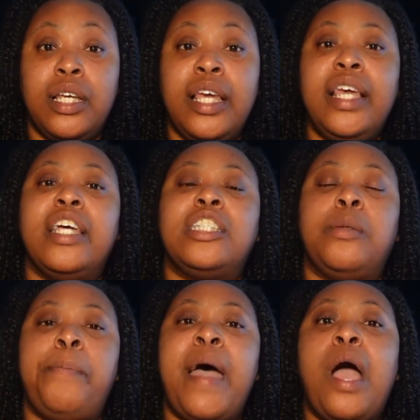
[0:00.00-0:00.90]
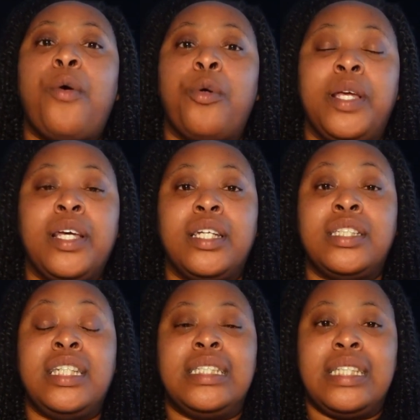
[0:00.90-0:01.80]
He has the power because
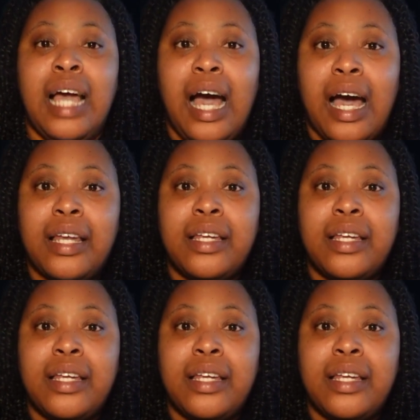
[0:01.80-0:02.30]
he is God